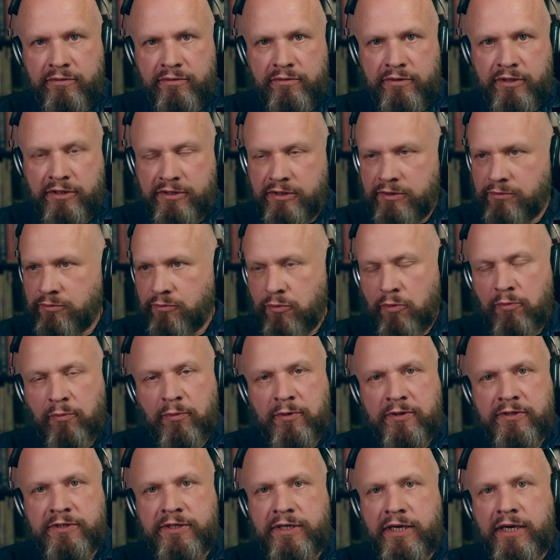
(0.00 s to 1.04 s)
This is what
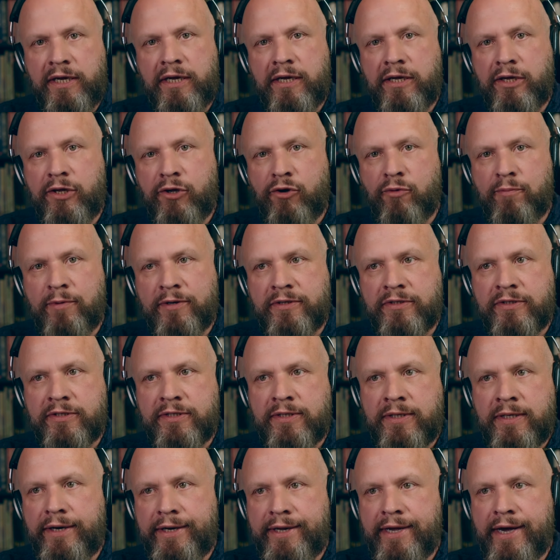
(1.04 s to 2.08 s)
we see.
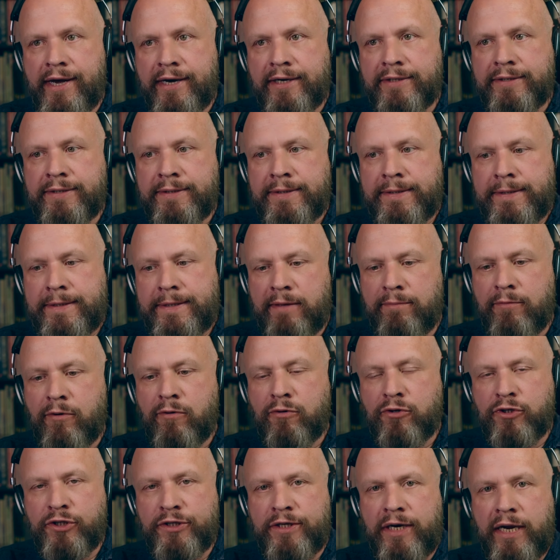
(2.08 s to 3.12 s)
Humans react
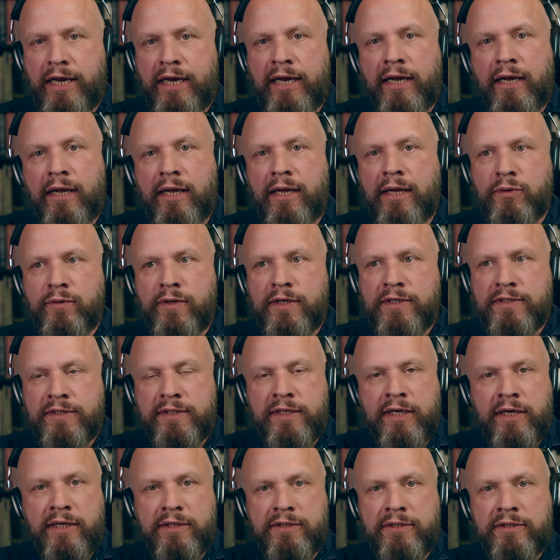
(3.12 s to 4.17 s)
emotionally to these
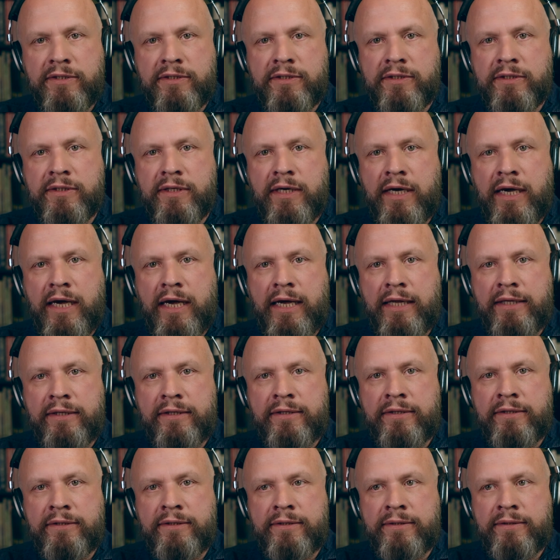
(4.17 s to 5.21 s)
tasks
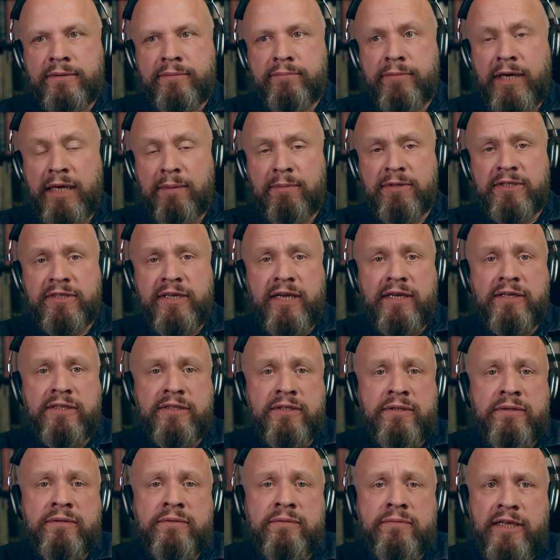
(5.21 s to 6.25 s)
and make
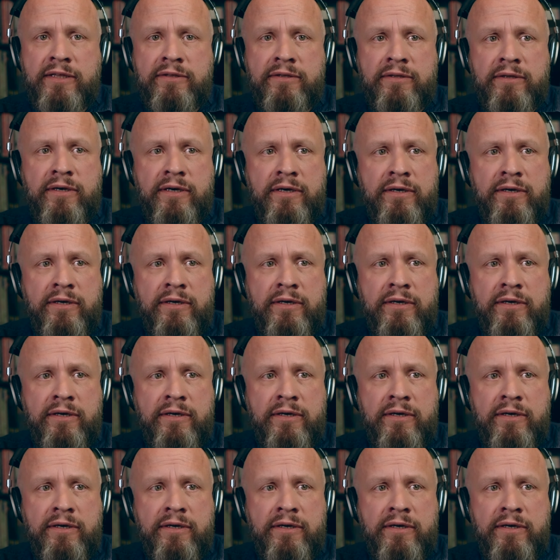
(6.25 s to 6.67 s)
mistakes, then